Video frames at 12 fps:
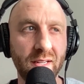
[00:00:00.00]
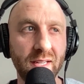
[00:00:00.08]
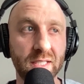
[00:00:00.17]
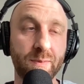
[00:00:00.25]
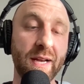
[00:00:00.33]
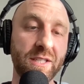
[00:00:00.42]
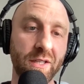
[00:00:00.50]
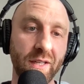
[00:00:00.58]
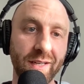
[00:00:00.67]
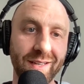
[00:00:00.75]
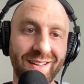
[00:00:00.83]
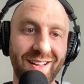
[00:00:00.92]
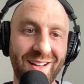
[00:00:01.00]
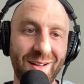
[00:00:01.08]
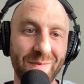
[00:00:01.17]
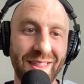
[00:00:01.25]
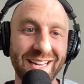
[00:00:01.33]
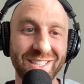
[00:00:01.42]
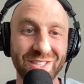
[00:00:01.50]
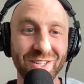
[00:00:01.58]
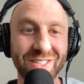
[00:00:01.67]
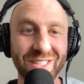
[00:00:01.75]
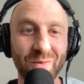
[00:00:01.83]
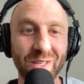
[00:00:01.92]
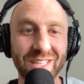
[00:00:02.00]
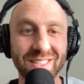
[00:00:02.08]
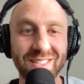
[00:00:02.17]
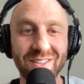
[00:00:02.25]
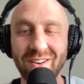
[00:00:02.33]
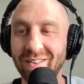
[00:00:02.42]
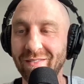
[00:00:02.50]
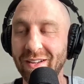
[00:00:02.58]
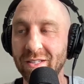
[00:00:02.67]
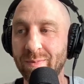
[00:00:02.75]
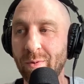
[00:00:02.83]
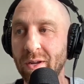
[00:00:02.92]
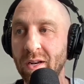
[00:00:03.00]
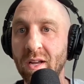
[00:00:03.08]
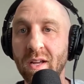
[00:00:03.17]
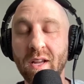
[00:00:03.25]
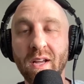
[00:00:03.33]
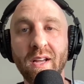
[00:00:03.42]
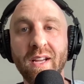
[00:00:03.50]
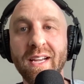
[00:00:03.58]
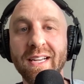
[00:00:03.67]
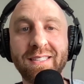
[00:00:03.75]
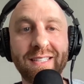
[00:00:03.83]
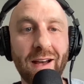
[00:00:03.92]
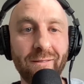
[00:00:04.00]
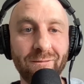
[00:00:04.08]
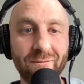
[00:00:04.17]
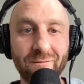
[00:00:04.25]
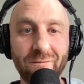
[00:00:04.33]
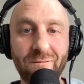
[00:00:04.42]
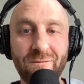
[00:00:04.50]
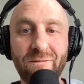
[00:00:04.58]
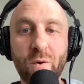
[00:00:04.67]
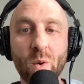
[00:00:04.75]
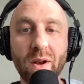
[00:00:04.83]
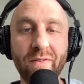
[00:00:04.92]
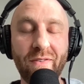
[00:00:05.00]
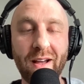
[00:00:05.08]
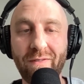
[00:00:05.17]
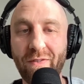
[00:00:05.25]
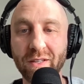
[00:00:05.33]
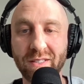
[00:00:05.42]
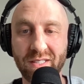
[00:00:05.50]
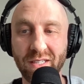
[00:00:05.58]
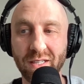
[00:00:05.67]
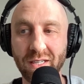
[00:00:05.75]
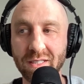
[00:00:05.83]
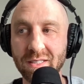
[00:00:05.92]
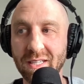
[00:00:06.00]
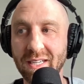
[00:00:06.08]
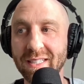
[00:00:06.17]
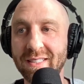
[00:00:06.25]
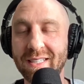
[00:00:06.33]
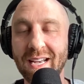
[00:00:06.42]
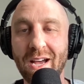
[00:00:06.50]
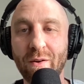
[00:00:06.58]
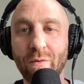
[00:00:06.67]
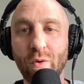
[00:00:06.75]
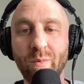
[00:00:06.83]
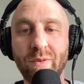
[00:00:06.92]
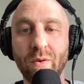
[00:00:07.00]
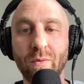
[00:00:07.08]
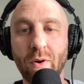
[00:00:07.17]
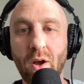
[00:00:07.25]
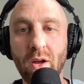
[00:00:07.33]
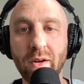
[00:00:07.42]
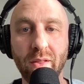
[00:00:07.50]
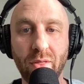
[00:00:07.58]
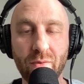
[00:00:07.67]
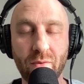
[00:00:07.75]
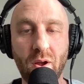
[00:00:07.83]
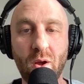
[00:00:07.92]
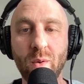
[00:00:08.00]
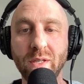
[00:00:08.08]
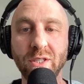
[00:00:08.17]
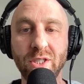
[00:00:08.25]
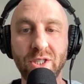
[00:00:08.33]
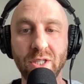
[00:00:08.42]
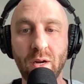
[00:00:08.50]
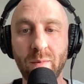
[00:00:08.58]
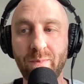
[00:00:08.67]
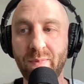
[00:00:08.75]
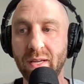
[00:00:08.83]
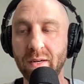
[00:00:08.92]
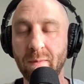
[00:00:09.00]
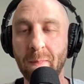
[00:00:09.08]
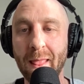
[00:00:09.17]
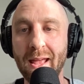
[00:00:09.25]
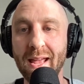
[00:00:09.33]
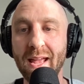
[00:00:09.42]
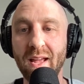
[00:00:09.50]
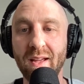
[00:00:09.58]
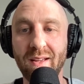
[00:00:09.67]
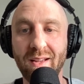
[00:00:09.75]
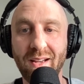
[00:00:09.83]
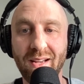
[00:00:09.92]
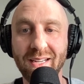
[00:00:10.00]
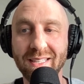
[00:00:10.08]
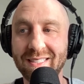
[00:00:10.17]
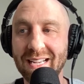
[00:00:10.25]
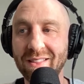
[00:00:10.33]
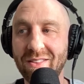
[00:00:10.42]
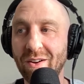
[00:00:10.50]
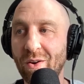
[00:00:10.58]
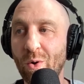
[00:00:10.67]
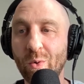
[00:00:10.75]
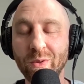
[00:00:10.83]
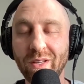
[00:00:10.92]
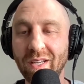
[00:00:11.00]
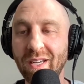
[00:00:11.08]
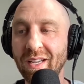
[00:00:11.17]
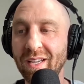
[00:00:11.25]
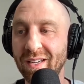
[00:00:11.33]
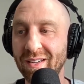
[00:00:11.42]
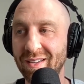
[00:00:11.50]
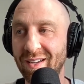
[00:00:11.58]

Especially that church in which I started in Fells Point. It's got 45-foot ceilings. It's got room to run and throw and jump, and it's got the only